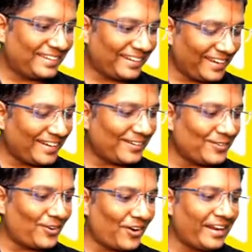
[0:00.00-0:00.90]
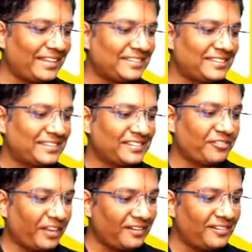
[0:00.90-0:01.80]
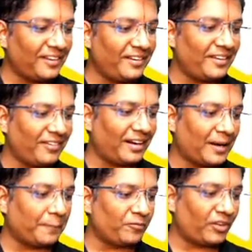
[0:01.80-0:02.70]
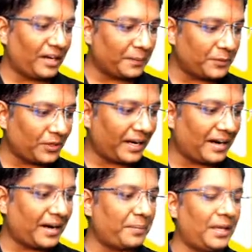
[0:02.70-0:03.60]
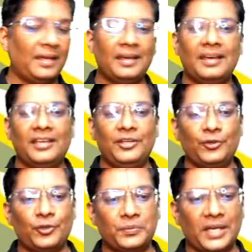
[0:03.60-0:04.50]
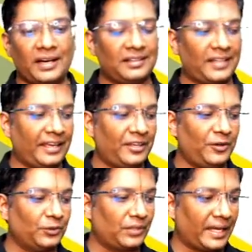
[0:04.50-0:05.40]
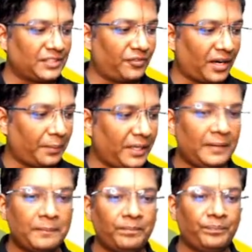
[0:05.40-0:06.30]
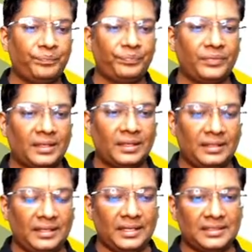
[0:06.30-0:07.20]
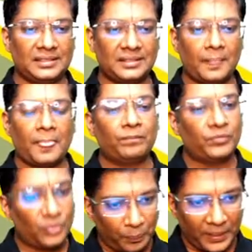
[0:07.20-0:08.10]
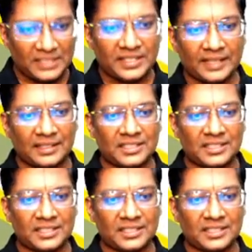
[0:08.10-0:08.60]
creative drawings, very good evening. Welcome to Unacademy YouTube channel. Thank you. Thanks for coming. Yes, so please take the